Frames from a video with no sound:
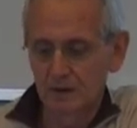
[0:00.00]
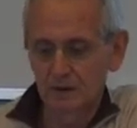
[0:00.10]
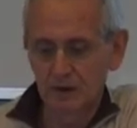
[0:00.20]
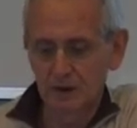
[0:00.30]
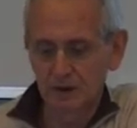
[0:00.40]

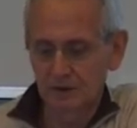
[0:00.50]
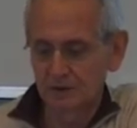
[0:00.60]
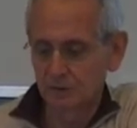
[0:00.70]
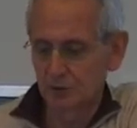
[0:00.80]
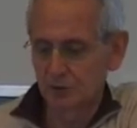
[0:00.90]
Okay,
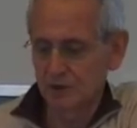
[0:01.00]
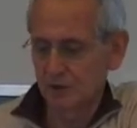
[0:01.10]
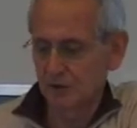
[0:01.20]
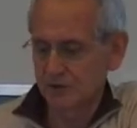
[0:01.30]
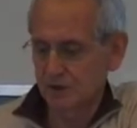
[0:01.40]
the
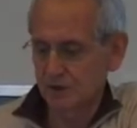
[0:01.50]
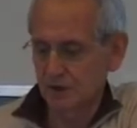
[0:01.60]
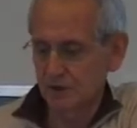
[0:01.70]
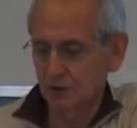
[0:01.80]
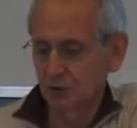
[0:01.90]
project was a
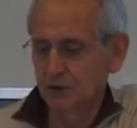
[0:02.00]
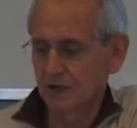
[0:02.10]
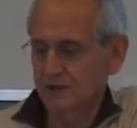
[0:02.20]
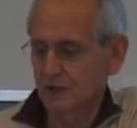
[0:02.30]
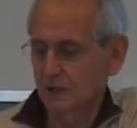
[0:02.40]
good
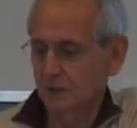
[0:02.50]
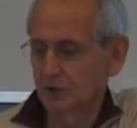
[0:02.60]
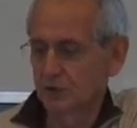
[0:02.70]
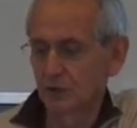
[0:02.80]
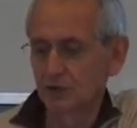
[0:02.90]

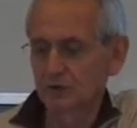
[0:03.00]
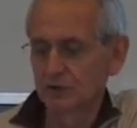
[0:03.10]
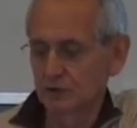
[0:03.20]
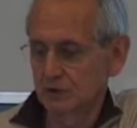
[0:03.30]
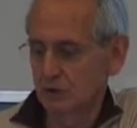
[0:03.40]
example of
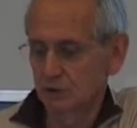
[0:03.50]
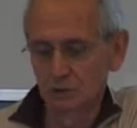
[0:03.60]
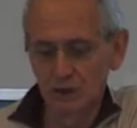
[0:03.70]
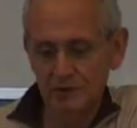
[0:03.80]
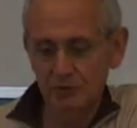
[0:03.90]
the
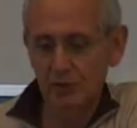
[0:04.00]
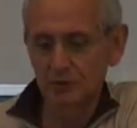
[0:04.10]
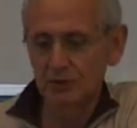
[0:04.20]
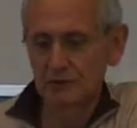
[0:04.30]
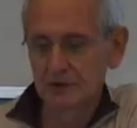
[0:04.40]
LUMAS
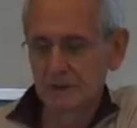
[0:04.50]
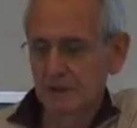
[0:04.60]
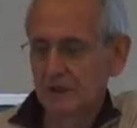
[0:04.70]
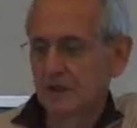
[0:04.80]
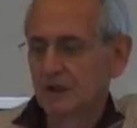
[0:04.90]
model.
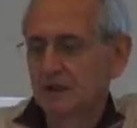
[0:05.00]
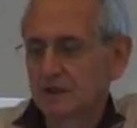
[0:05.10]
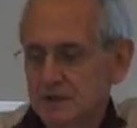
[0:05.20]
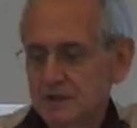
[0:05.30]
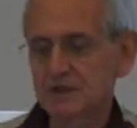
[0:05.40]

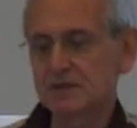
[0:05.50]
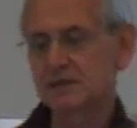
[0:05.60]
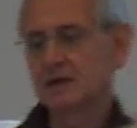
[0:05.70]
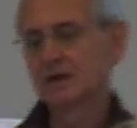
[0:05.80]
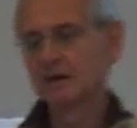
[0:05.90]
This is
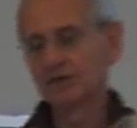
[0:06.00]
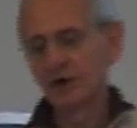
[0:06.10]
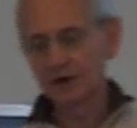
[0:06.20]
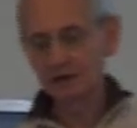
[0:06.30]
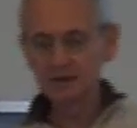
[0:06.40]
a
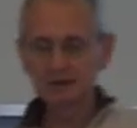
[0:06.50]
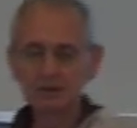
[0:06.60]
final